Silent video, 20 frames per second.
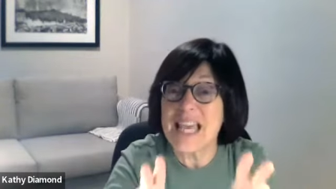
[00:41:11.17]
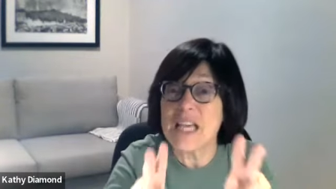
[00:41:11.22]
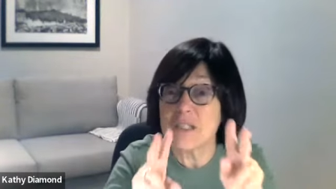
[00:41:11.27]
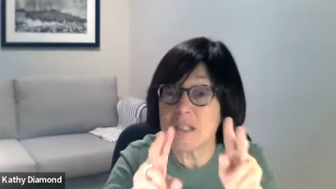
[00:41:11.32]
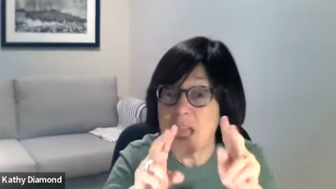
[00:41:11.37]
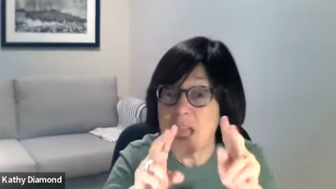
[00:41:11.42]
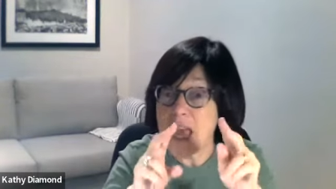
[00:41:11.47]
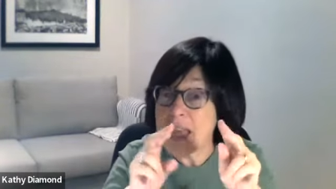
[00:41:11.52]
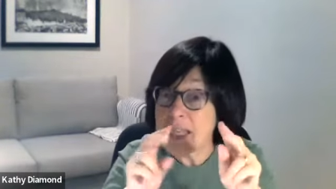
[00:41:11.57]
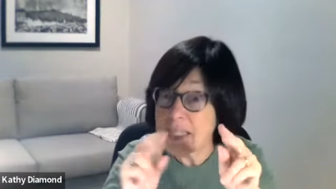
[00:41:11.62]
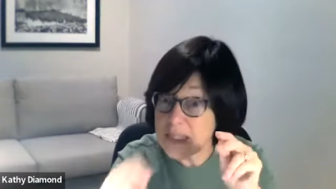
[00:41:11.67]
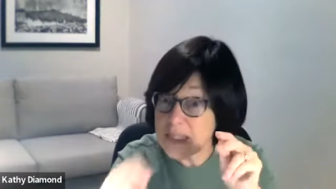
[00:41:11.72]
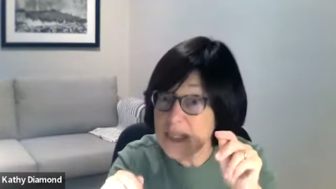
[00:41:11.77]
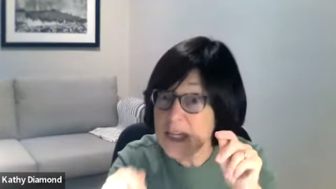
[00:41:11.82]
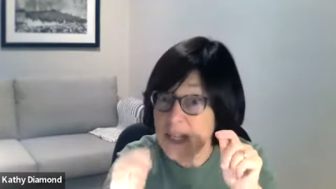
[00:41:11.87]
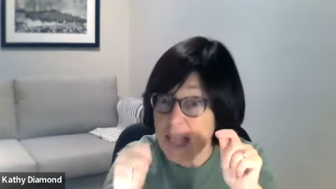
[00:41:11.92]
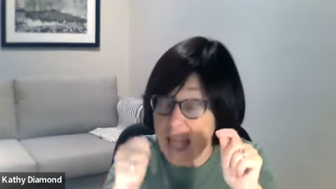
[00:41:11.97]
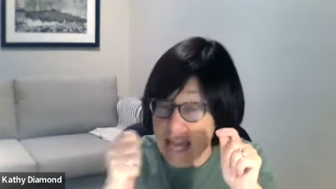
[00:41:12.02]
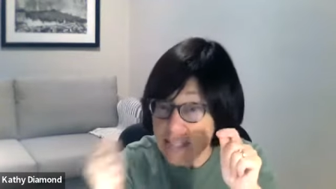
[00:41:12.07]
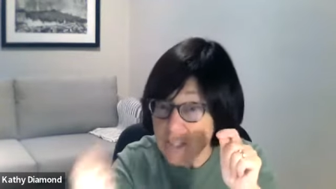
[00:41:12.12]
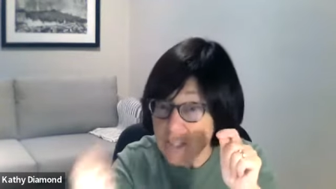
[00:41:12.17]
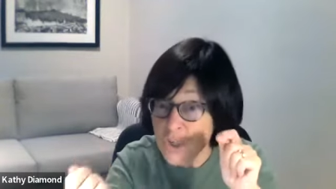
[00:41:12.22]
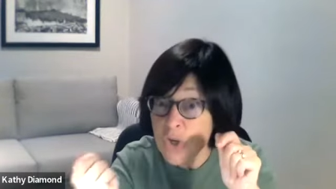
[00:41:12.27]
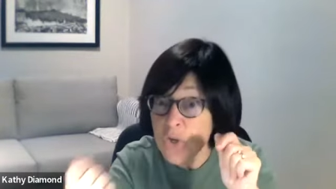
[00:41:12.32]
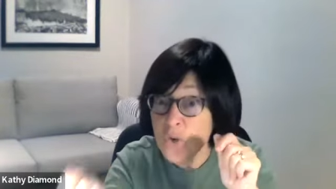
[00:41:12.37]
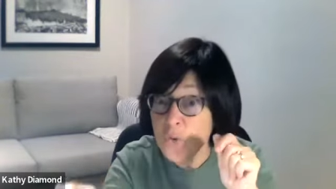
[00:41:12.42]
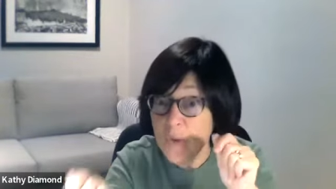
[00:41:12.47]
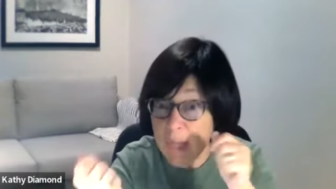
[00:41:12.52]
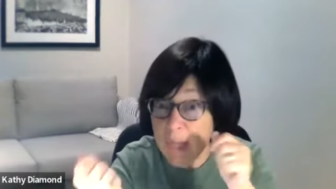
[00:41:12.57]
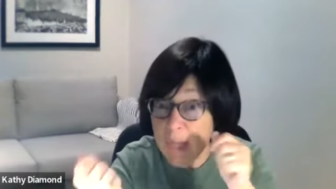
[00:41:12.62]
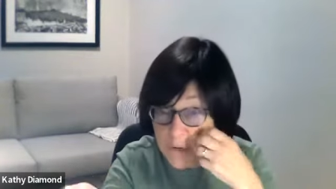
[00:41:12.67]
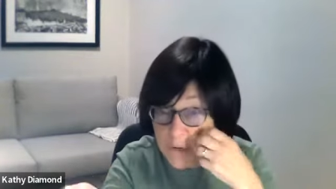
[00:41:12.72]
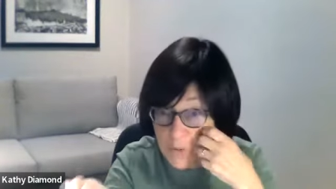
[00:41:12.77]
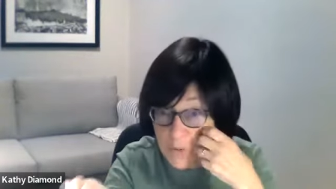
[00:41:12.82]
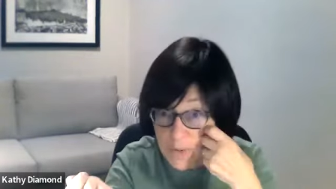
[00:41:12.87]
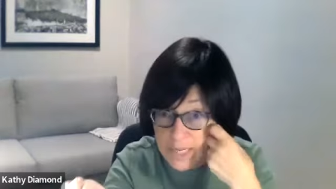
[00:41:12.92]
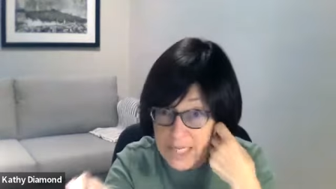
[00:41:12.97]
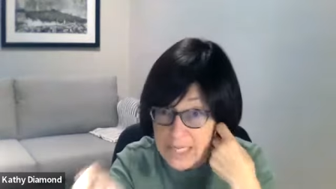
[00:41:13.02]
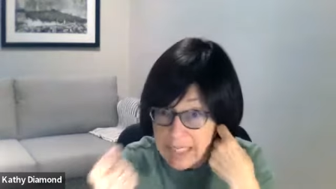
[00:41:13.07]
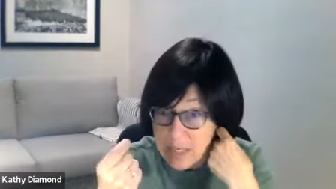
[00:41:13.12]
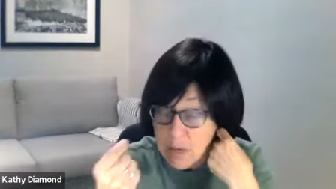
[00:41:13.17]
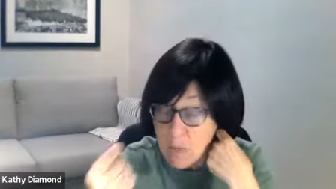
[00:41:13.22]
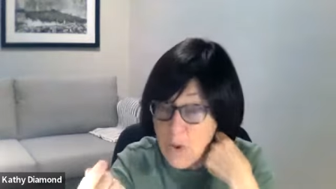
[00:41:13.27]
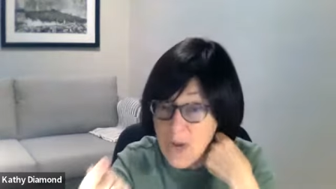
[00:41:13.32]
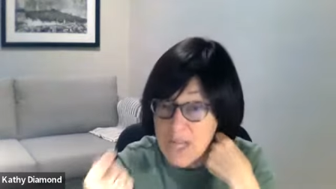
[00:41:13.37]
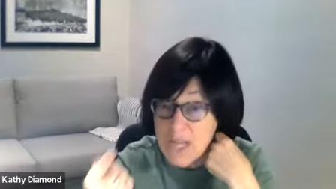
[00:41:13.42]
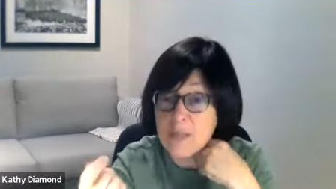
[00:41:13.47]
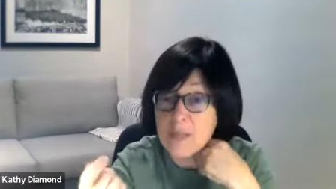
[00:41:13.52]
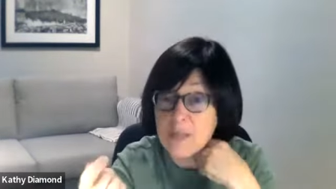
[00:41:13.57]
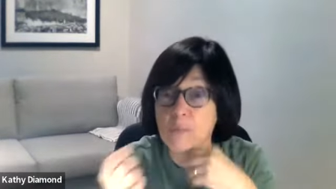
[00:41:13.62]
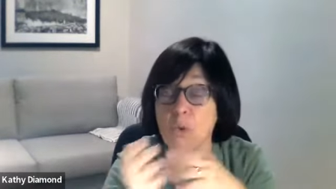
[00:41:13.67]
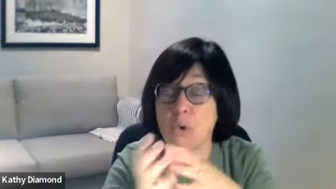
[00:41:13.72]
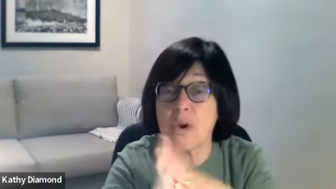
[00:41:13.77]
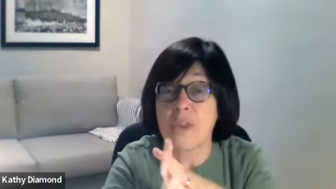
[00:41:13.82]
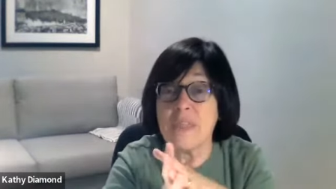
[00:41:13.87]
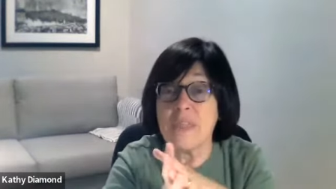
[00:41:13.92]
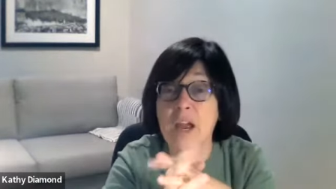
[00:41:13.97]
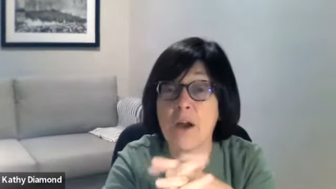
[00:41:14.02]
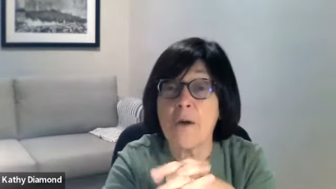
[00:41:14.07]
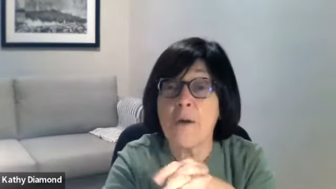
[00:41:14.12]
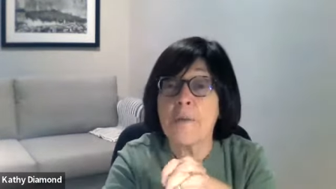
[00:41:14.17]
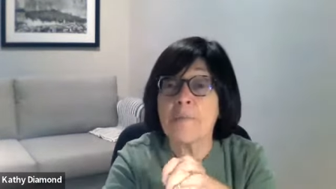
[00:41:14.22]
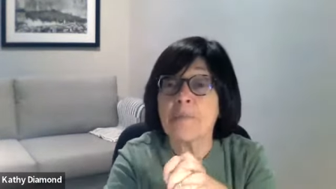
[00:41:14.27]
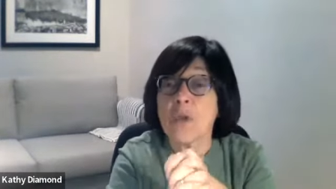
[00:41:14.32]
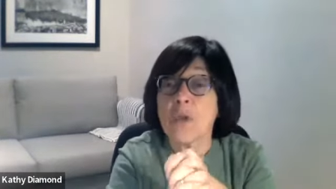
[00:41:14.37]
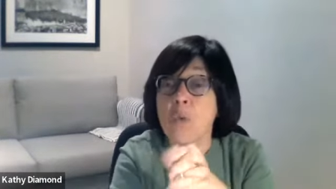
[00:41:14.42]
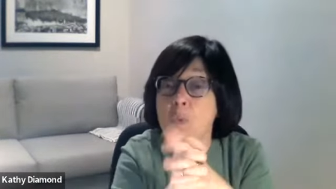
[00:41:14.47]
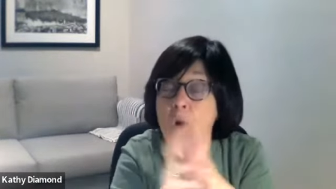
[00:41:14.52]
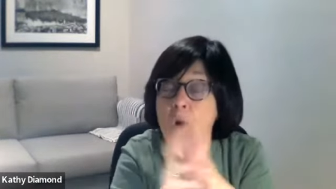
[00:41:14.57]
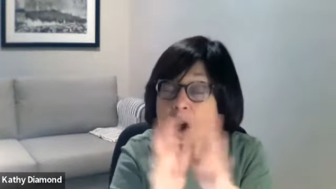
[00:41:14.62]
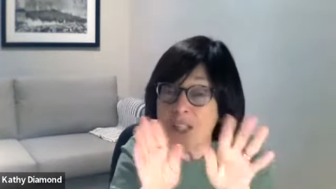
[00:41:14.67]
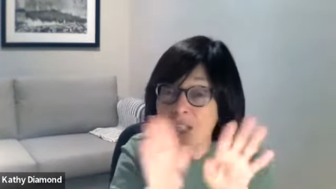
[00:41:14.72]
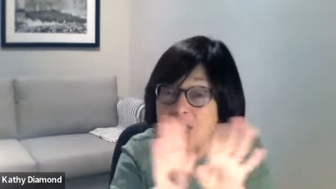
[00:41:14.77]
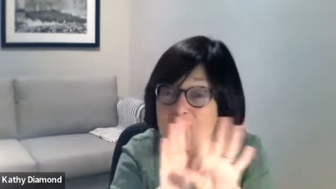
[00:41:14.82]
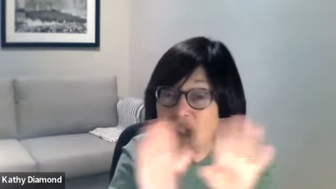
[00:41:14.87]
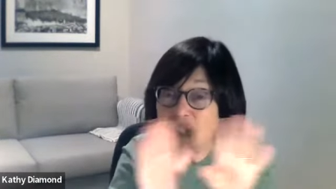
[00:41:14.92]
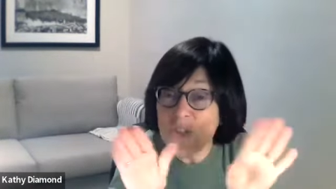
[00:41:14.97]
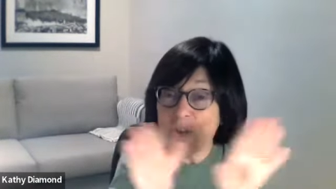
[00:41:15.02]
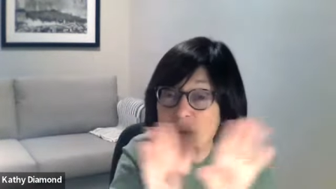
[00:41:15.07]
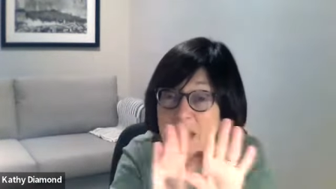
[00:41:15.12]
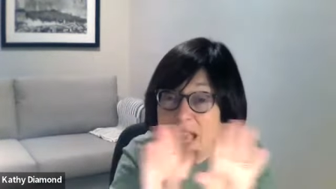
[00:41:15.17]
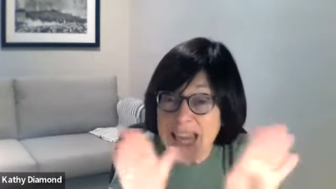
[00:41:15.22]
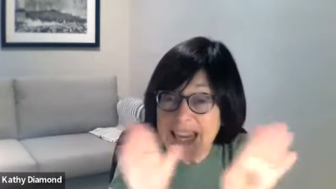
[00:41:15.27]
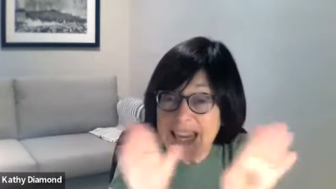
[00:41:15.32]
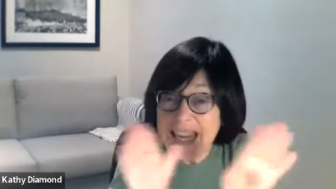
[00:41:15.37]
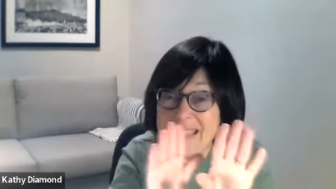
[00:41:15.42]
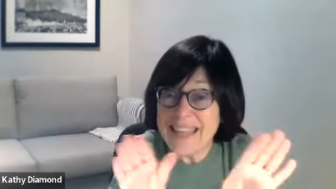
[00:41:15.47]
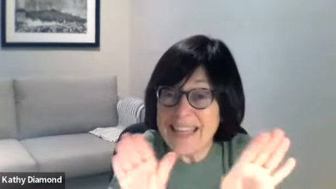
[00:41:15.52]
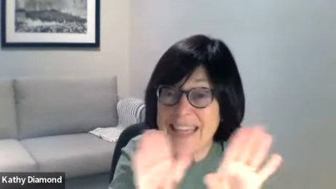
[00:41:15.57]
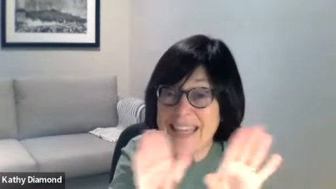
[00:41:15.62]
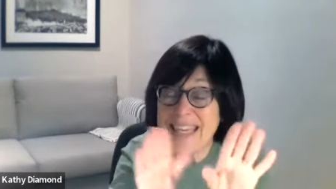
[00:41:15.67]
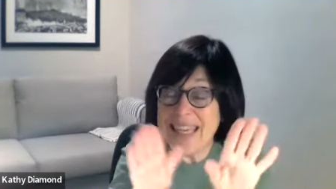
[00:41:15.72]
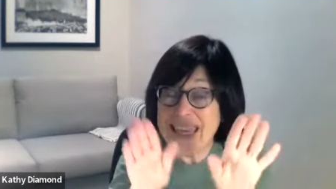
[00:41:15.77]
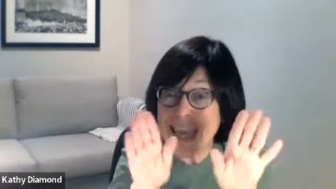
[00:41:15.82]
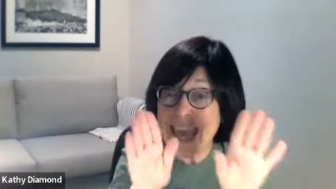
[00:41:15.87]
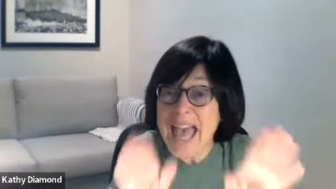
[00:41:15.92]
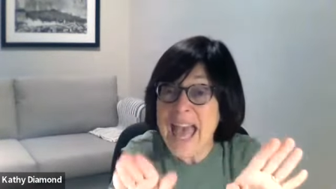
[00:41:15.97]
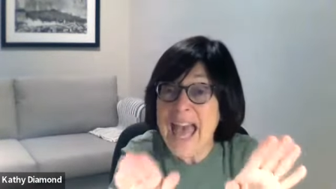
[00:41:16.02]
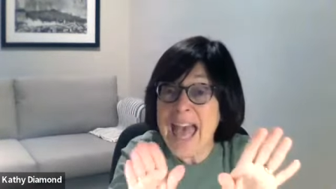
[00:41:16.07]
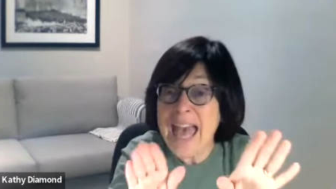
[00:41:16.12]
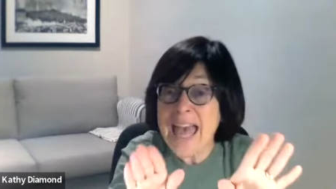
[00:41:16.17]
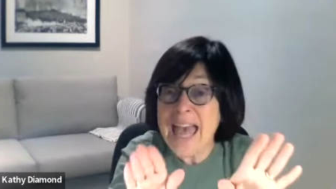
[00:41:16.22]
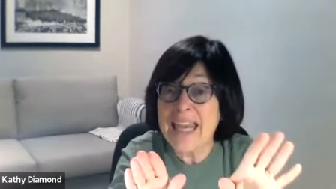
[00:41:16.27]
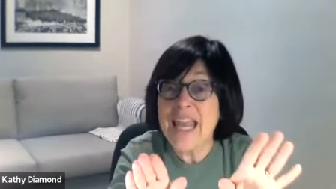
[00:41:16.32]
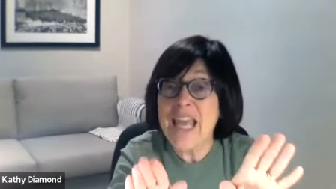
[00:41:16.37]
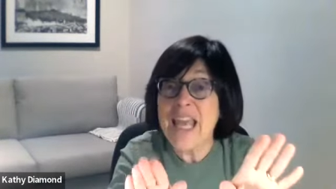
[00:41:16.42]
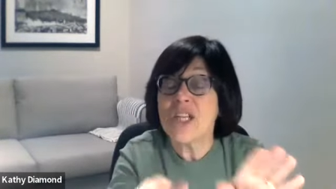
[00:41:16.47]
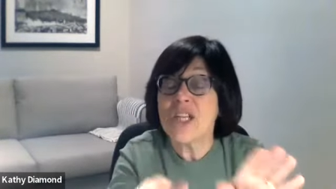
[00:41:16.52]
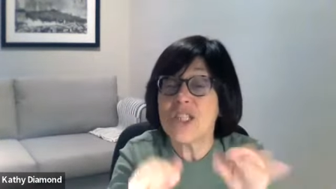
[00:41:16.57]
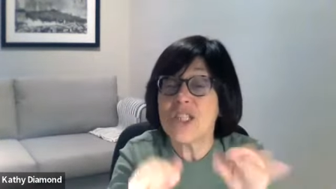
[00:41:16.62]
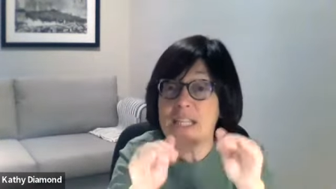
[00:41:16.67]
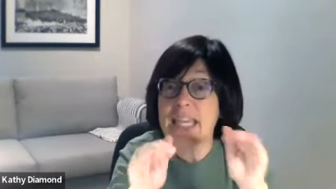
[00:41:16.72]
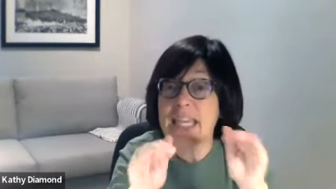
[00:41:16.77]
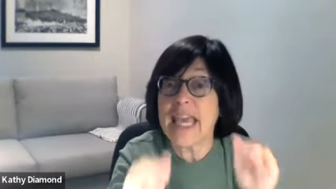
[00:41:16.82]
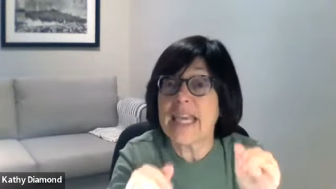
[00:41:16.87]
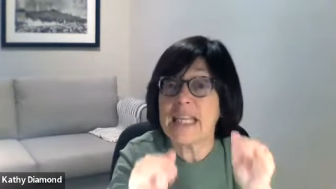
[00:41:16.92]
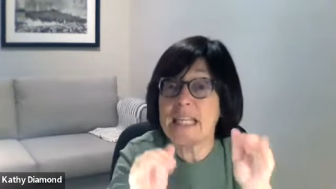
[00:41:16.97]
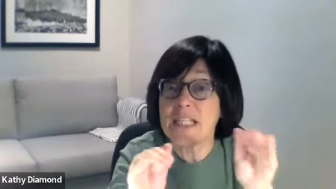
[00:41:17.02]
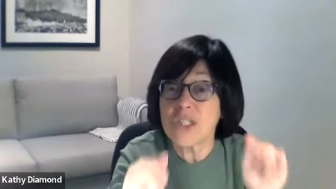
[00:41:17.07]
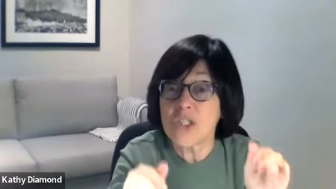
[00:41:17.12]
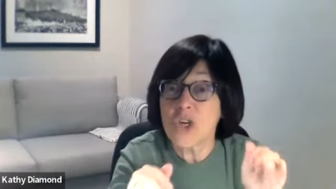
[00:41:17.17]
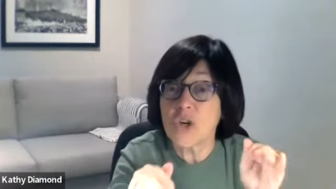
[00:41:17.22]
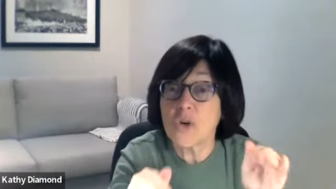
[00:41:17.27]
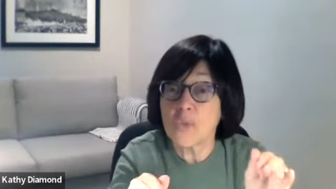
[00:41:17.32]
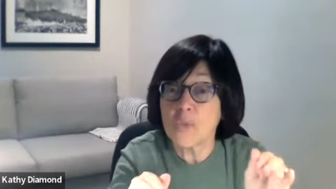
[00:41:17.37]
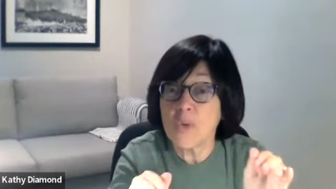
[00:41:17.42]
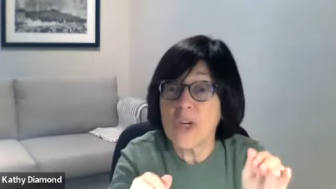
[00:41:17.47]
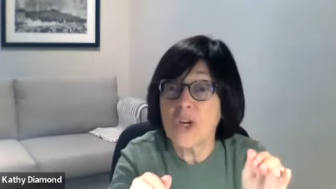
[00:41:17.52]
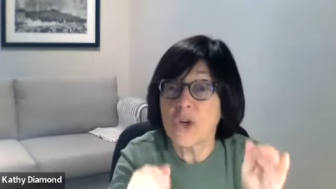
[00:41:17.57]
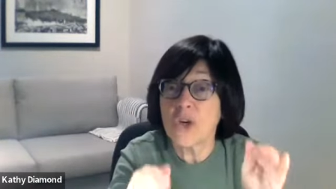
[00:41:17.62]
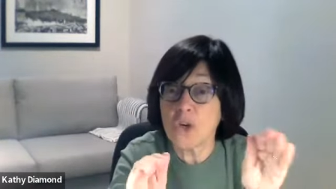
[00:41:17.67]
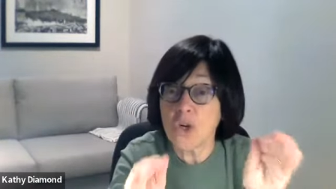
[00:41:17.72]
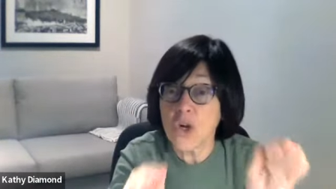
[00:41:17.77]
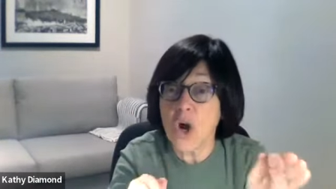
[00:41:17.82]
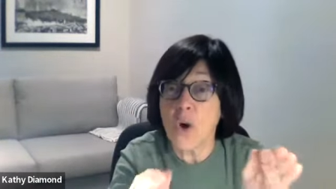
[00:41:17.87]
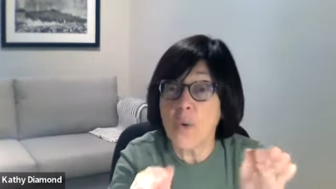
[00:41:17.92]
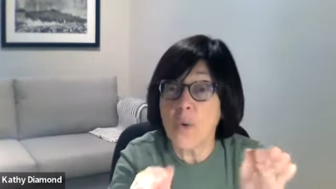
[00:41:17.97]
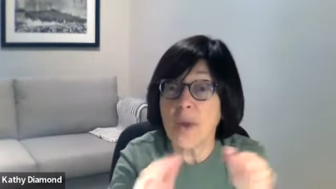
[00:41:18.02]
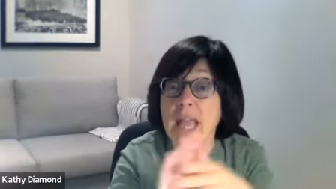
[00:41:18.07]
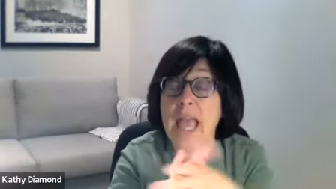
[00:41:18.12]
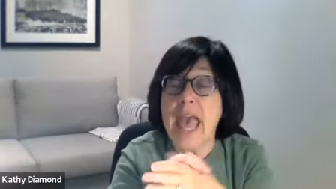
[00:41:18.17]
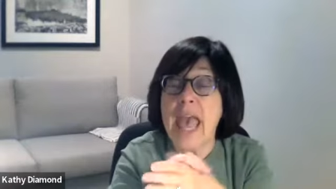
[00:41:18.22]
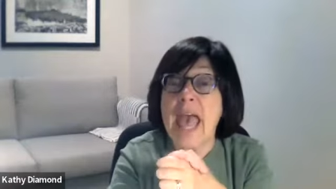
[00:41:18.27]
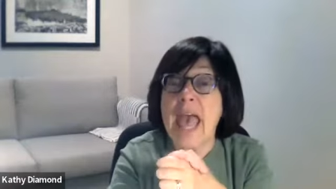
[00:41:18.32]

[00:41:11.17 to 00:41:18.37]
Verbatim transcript: as still as new immigrant because he wasn't born there wants to do anything he can to get his career going